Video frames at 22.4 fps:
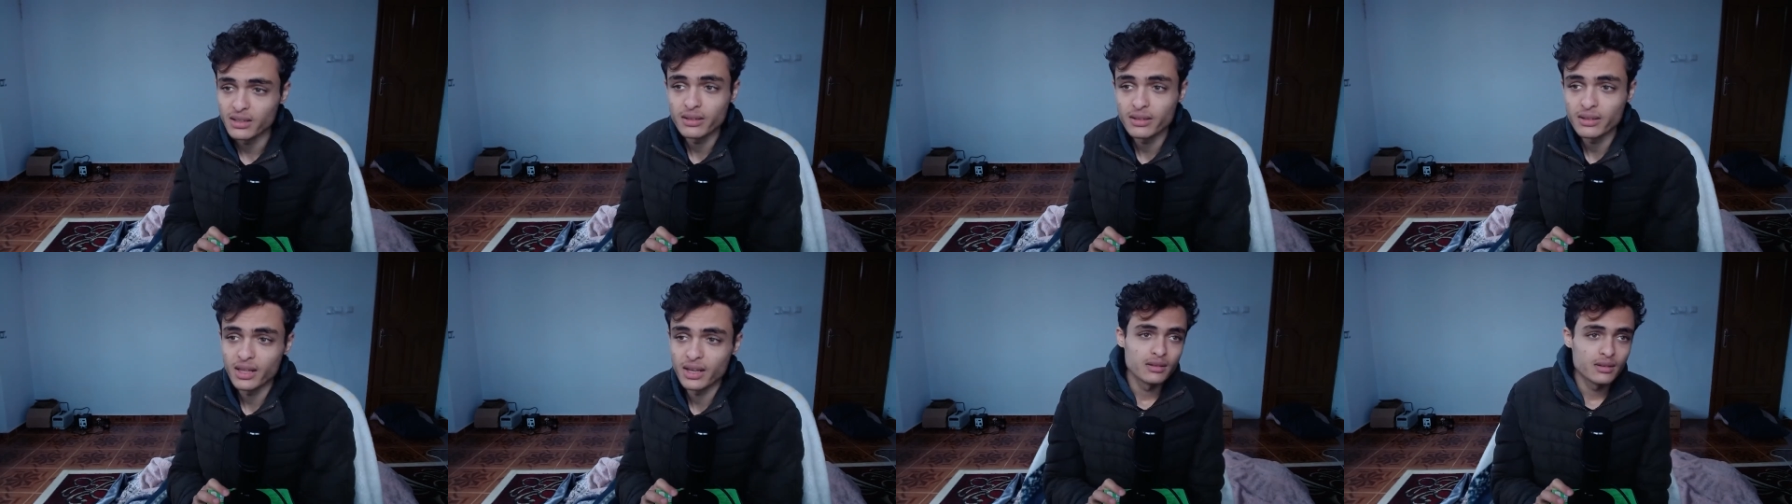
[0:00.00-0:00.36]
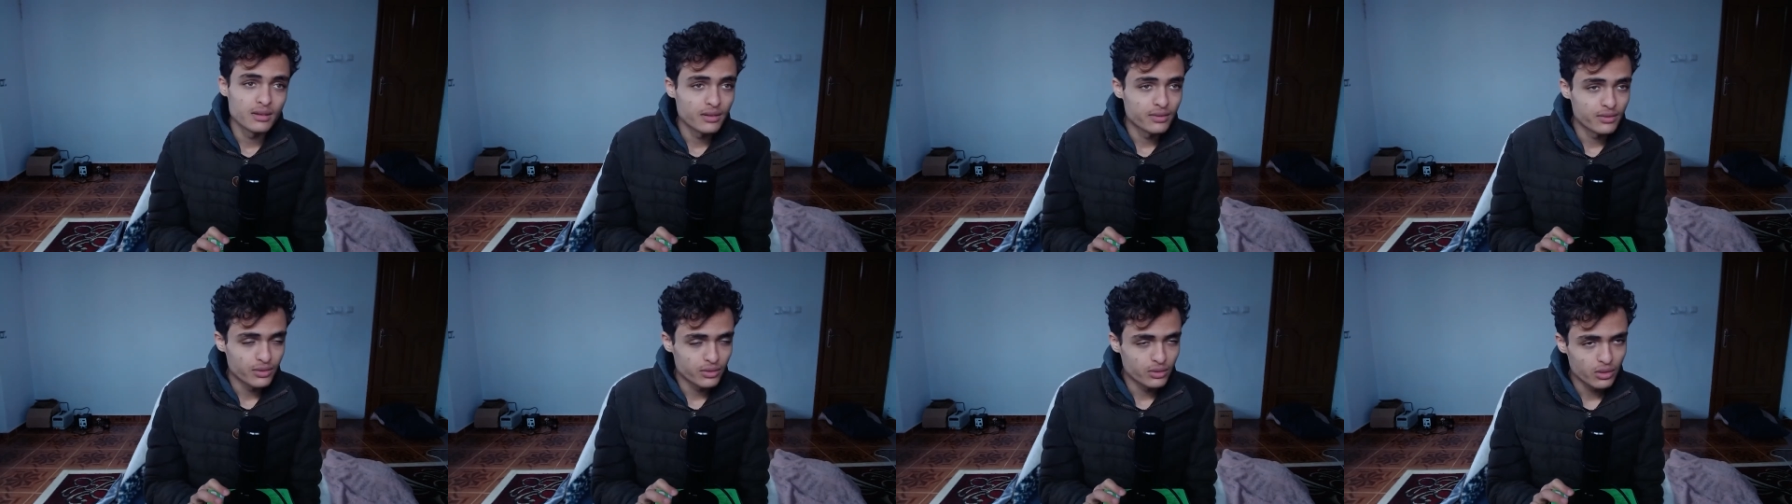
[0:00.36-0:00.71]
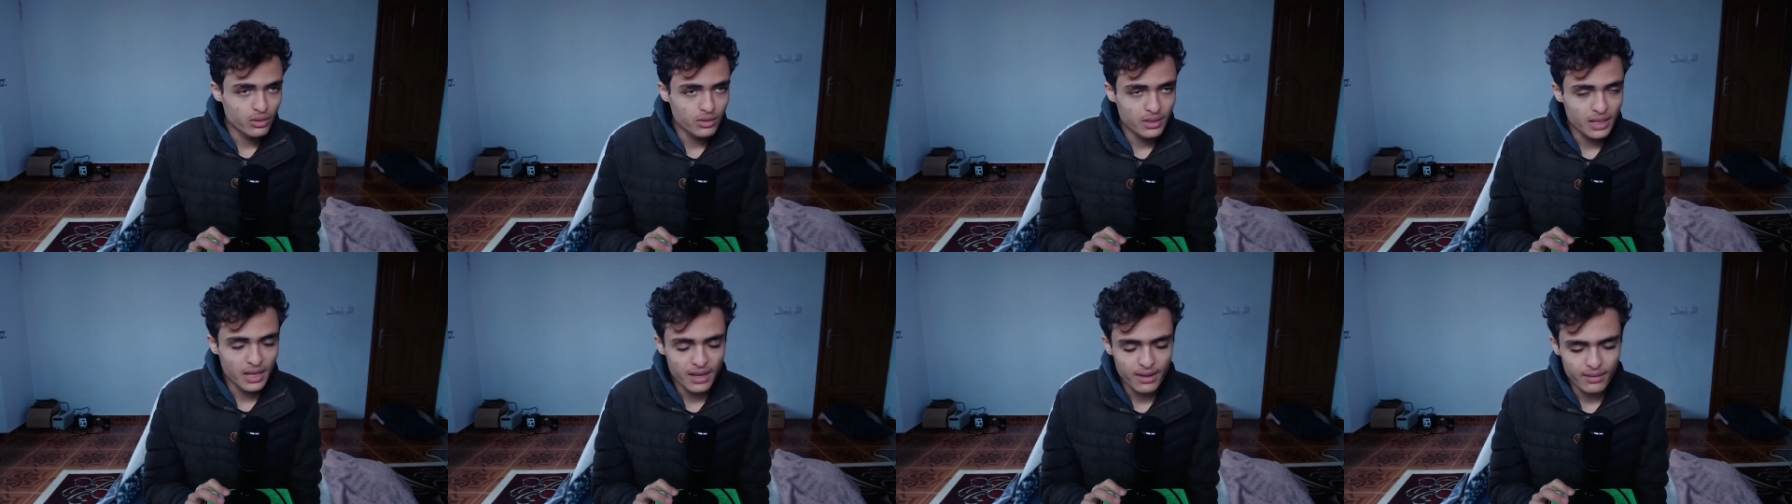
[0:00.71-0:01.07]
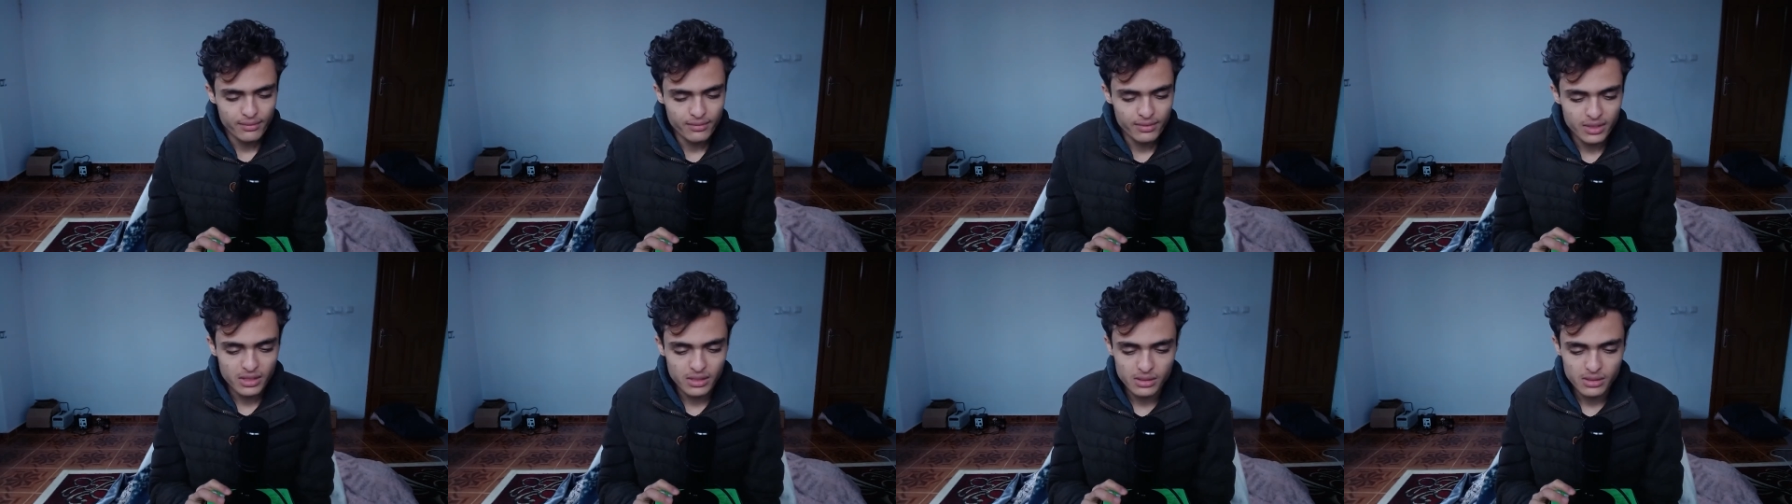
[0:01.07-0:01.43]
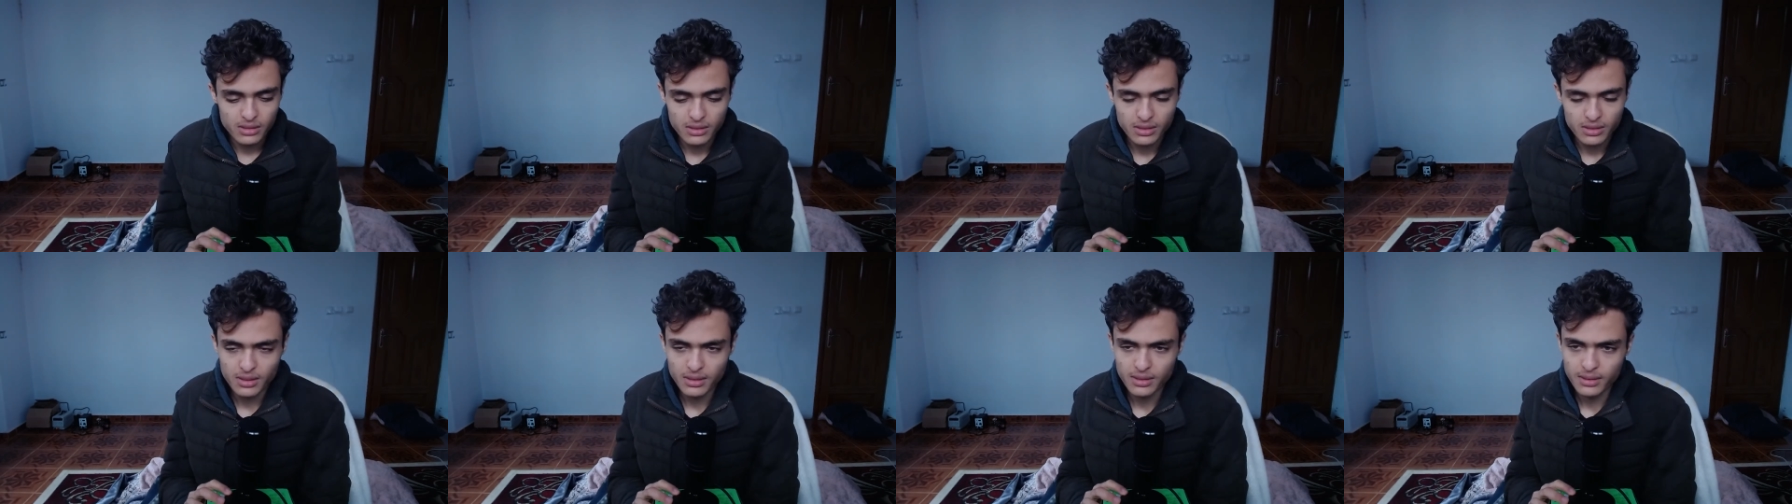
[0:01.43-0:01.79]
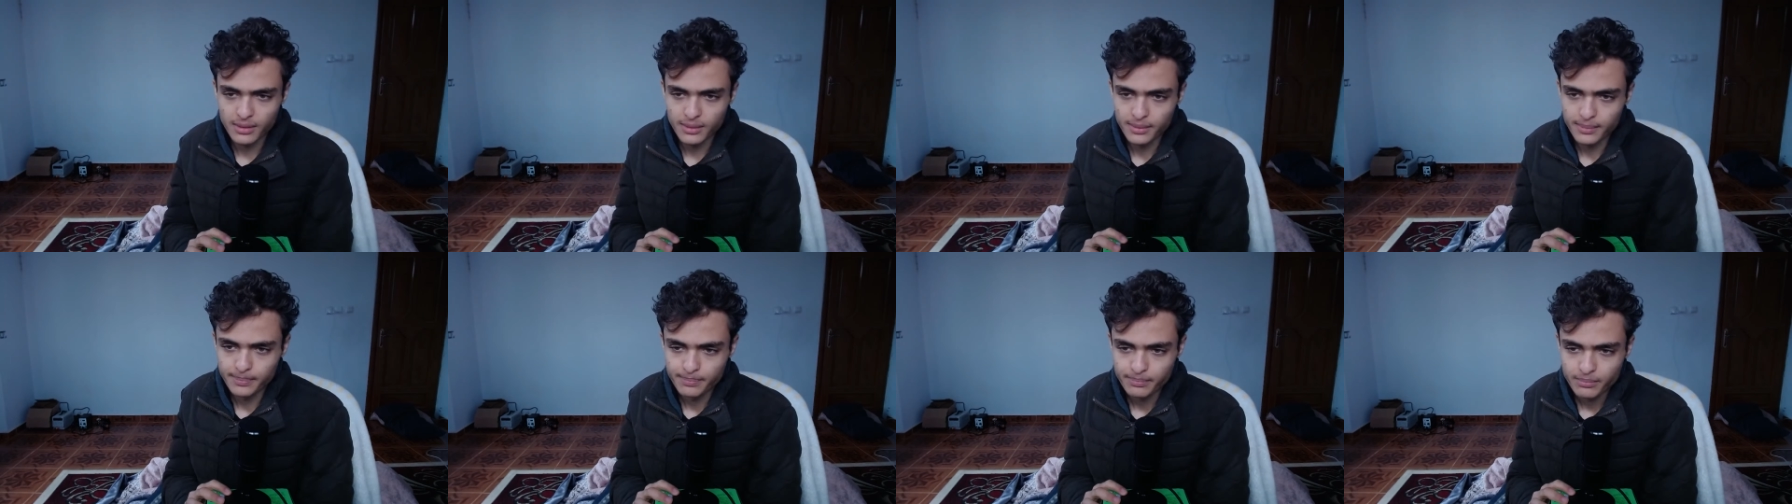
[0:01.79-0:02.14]
Like, if you don't have this
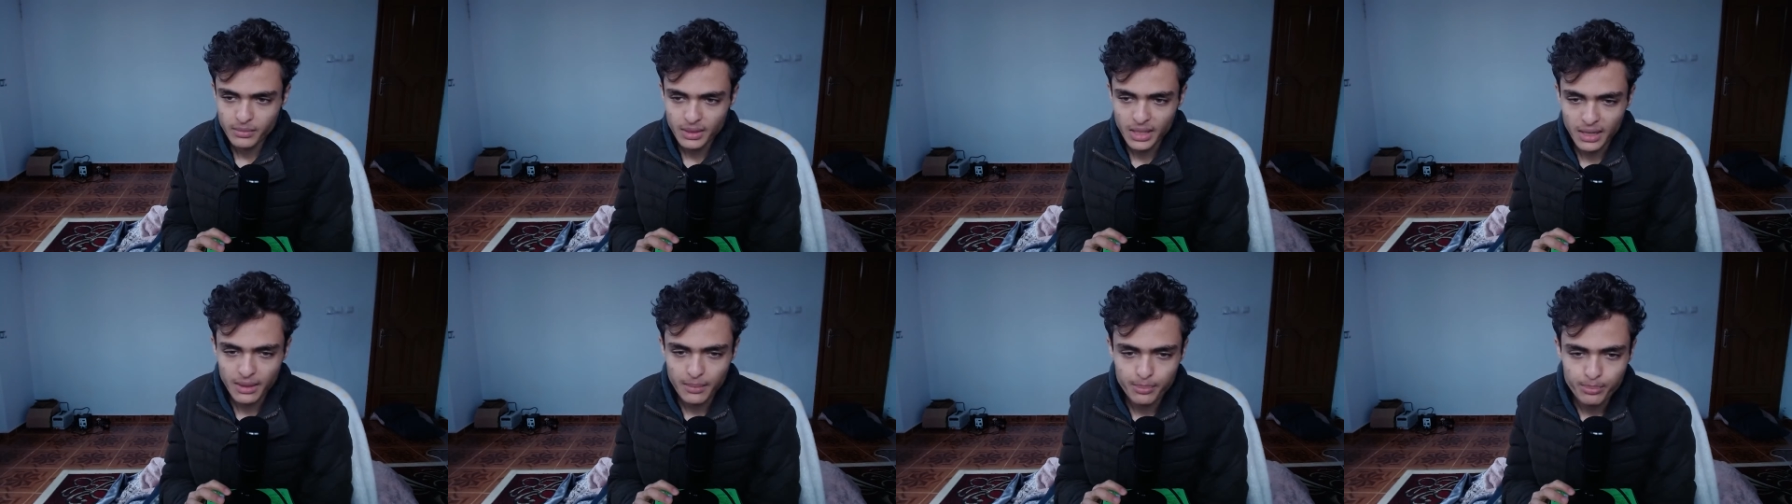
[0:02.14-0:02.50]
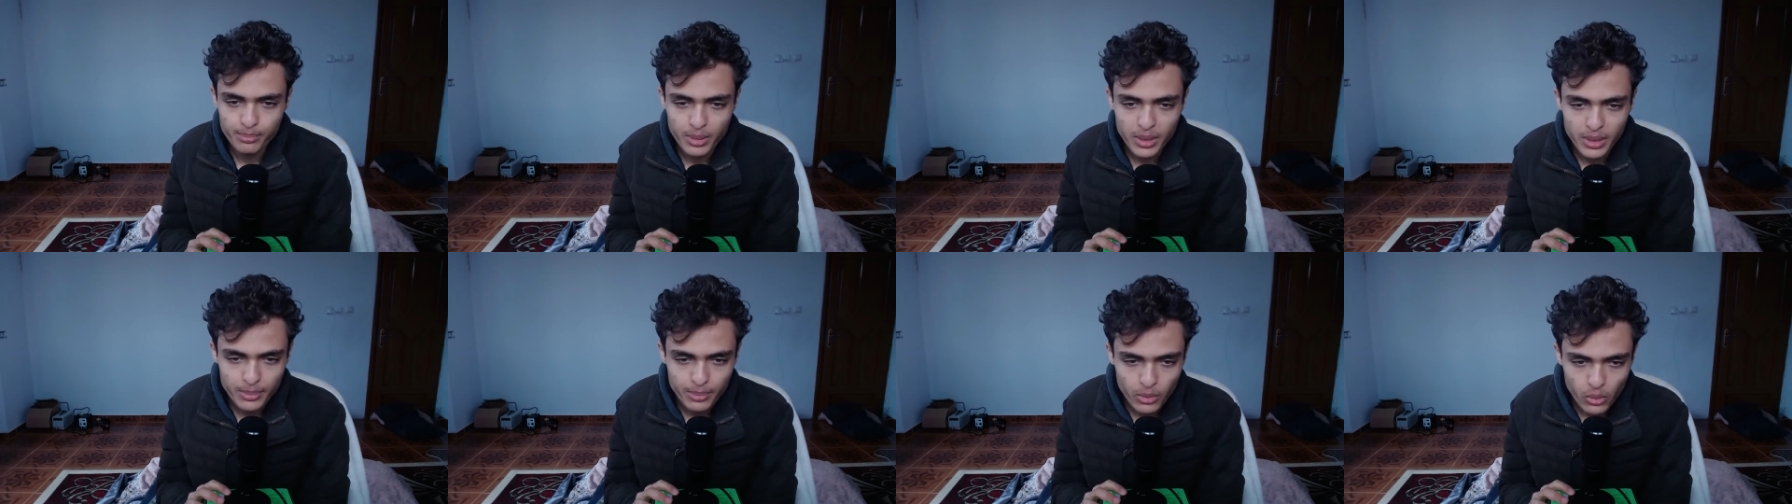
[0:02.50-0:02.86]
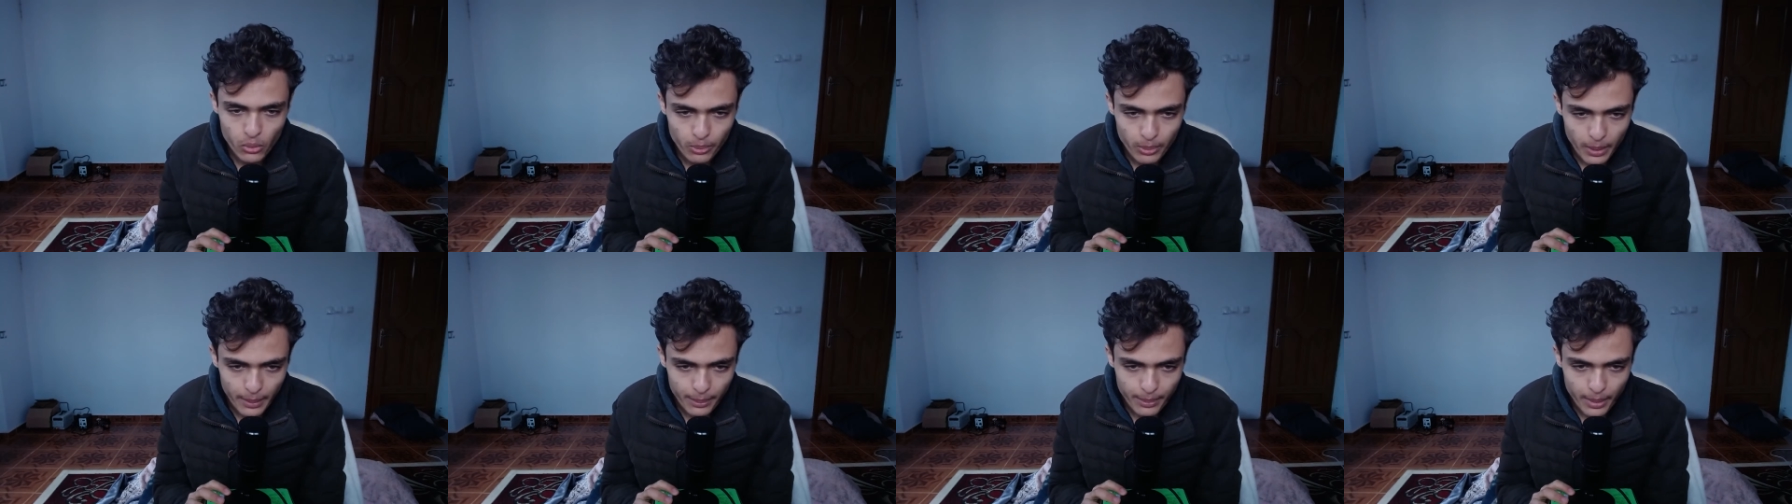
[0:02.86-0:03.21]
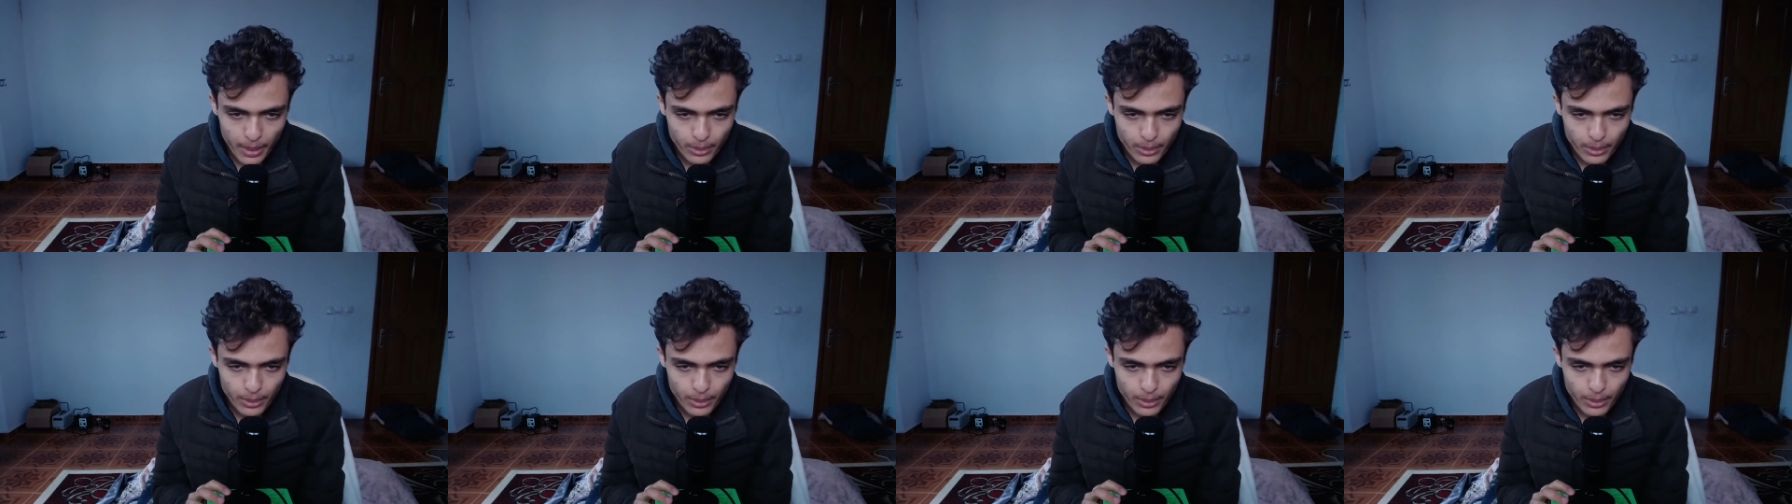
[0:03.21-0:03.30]
like people pop,